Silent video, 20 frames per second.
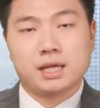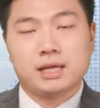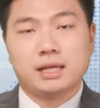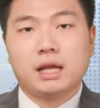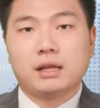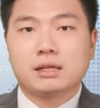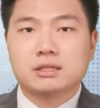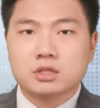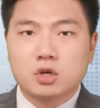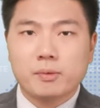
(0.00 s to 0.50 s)

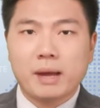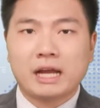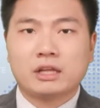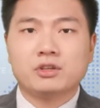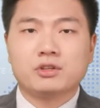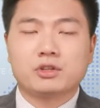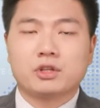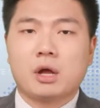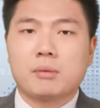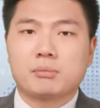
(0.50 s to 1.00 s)
Now, let's go back
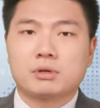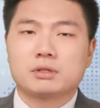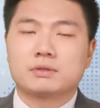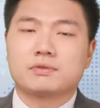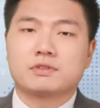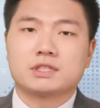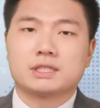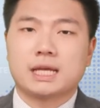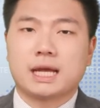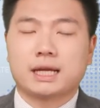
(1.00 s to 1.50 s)
to the numbers
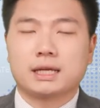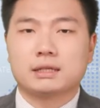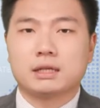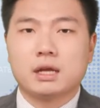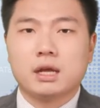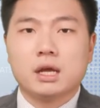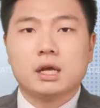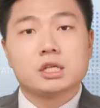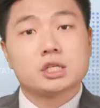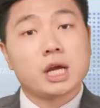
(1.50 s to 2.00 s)
for a second.
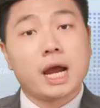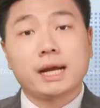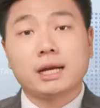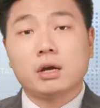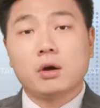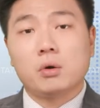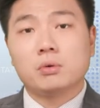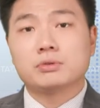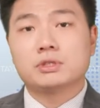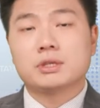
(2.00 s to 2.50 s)

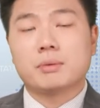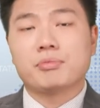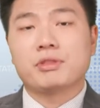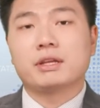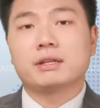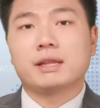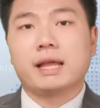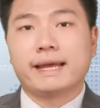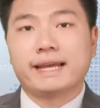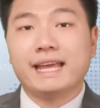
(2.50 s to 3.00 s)
China owns
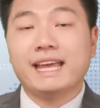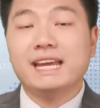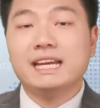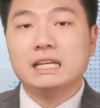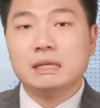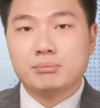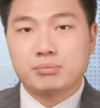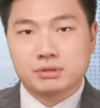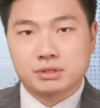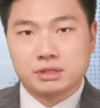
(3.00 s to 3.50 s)
something like
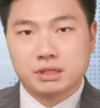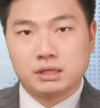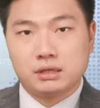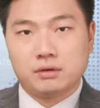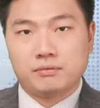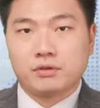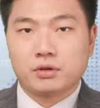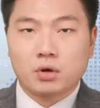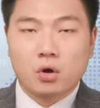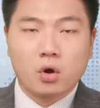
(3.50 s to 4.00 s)
80%
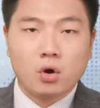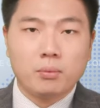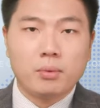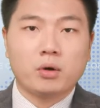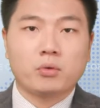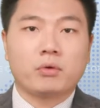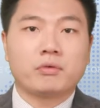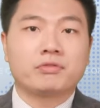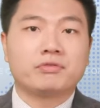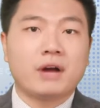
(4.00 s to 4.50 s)
of the
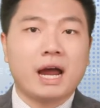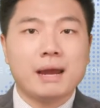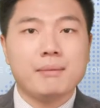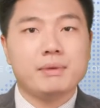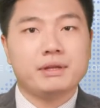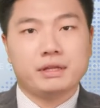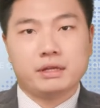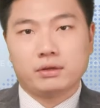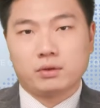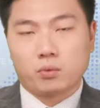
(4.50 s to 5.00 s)
cobalt
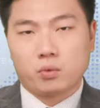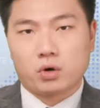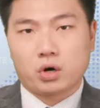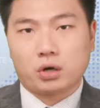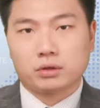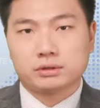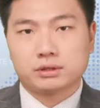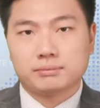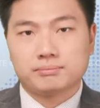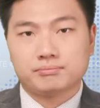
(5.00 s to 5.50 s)
refinement in the
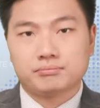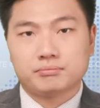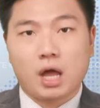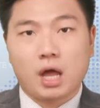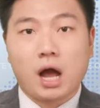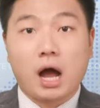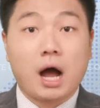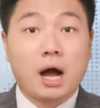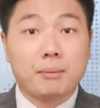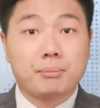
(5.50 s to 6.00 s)
world,
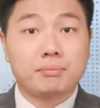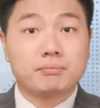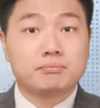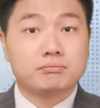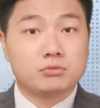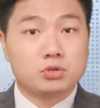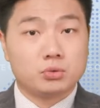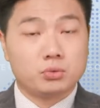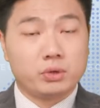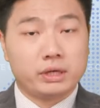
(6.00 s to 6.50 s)
up
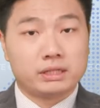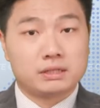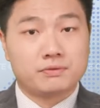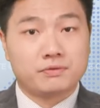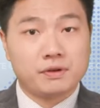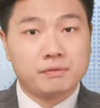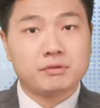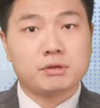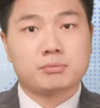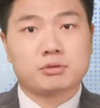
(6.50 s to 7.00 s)
to its
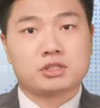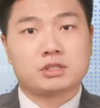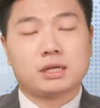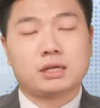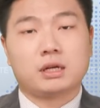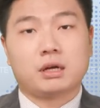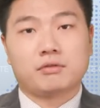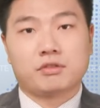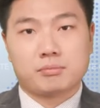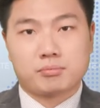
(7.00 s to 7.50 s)

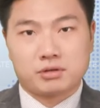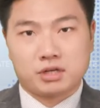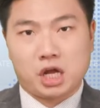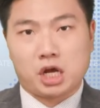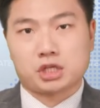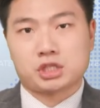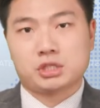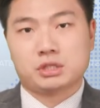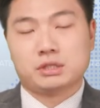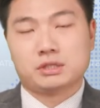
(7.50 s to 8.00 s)
50% of the
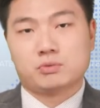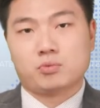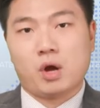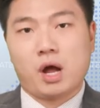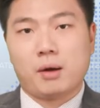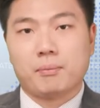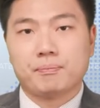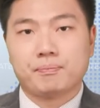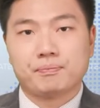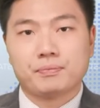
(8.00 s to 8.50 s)
production as
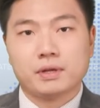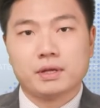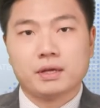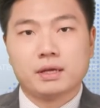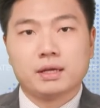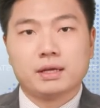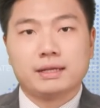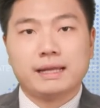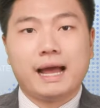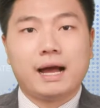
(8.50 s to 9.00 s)
well.
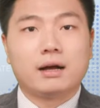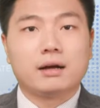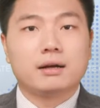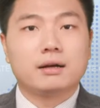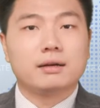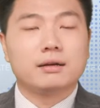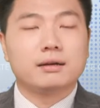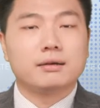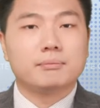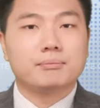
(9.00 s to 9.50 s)
Now,
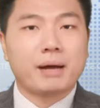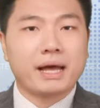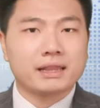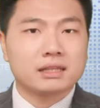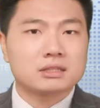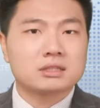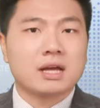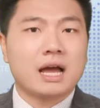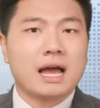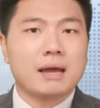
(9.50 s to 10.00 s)
by
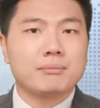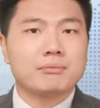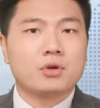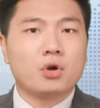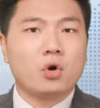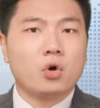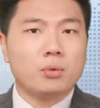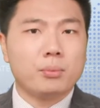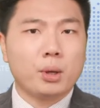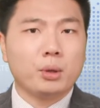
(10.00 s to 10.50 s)
the time
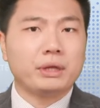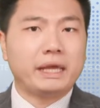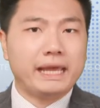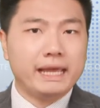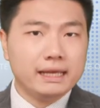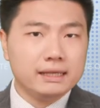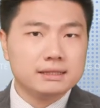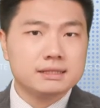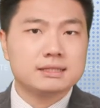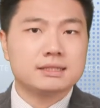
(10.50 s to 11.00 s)
cobalt
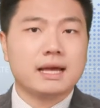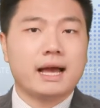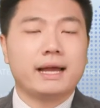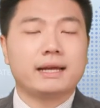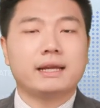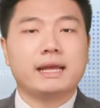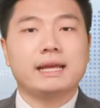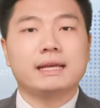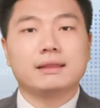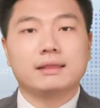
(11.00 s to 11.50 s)

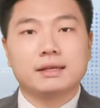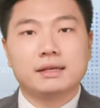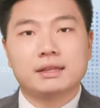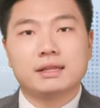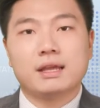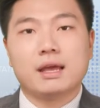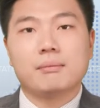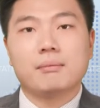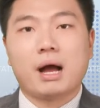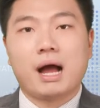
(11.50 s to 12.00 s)
inside a
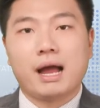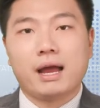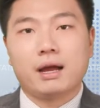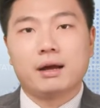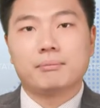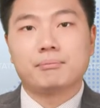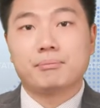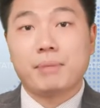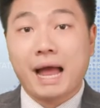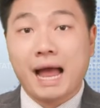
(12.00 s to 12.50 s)

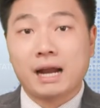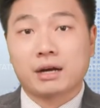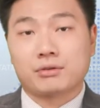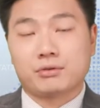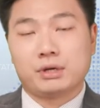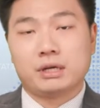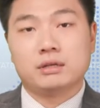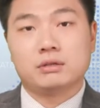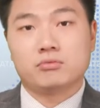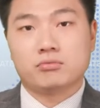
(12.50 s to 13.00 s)
lithium-ion
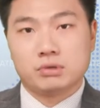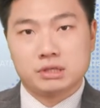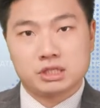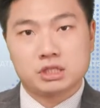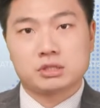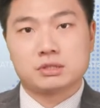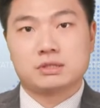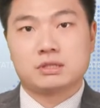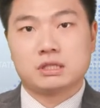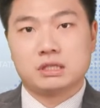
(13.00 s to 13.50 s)
battery
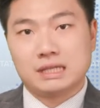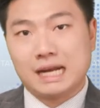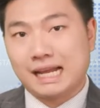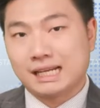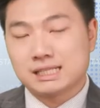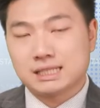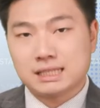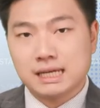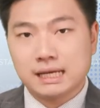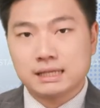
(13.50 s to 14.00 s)
reaches the
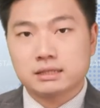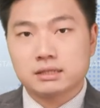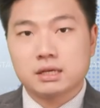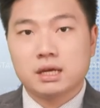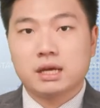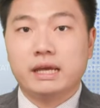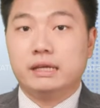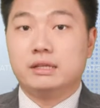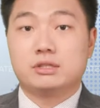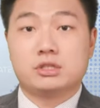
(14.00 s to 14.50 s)
United States,
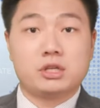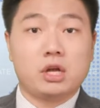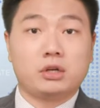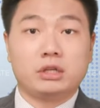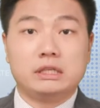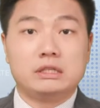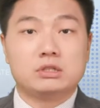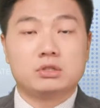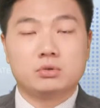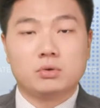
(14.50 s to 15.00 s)

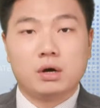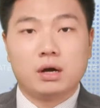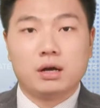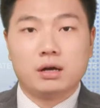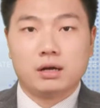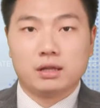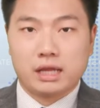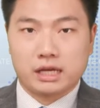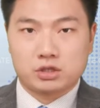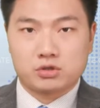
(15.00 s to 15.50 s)
installed into an
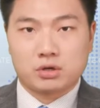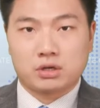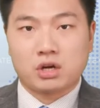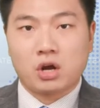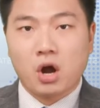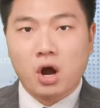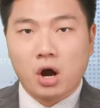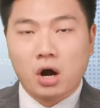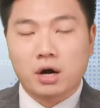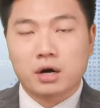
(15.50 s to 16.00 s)
electric
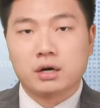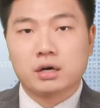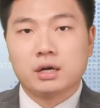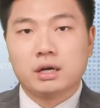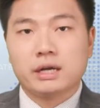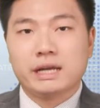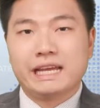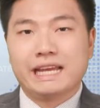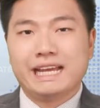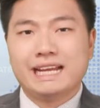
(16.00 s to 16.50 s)
car,
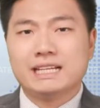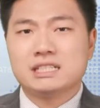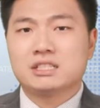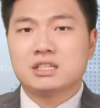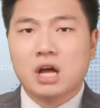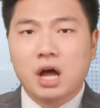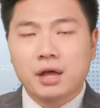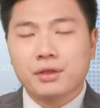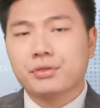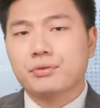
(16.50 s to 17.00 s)
it has
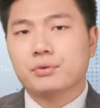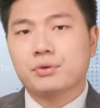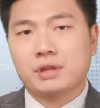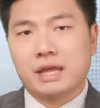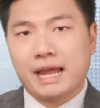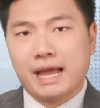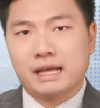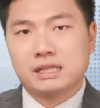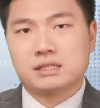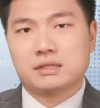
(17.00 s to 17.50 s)
gone through
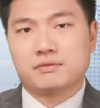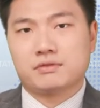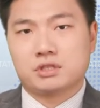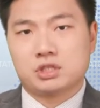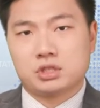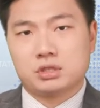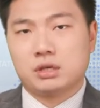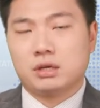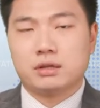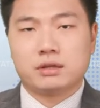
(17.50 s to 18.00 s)
the hands
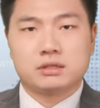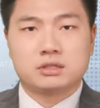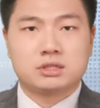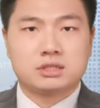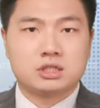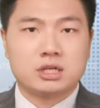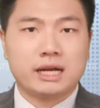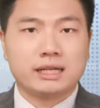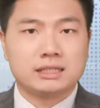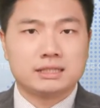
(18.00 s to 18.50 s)
of
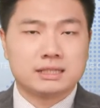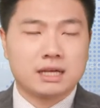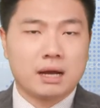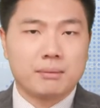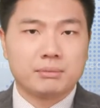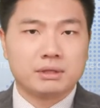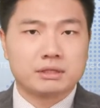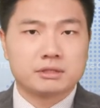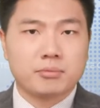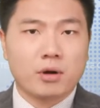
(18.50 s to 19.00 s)
this Chinese
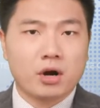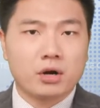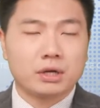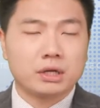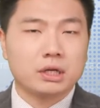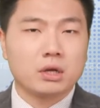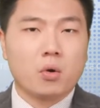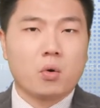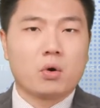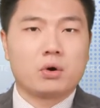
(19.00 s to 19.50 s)
Communist
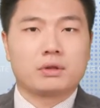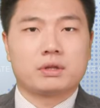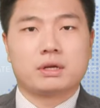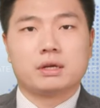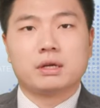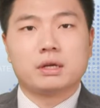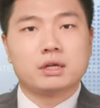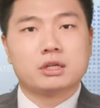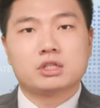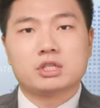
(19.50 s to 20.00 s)
Party or
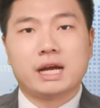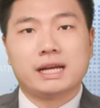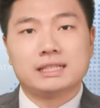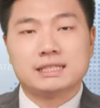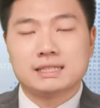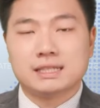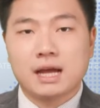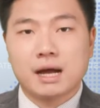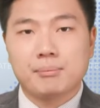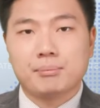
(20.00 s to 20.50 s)
the
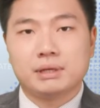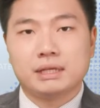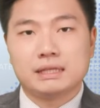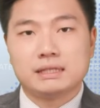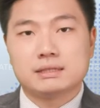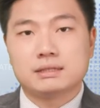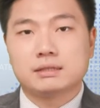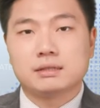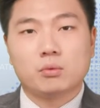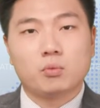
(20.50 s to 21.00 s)
Chinese
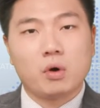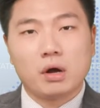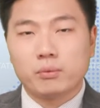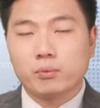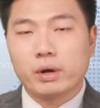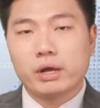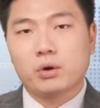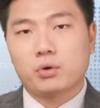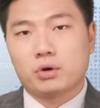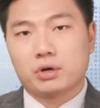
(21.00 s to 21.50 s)
companies
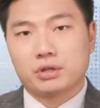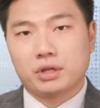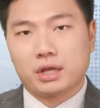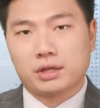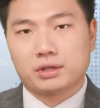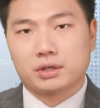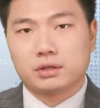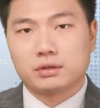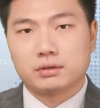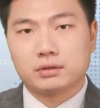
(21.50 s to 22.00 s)
one way or
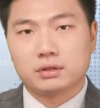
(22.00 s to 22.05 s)
another.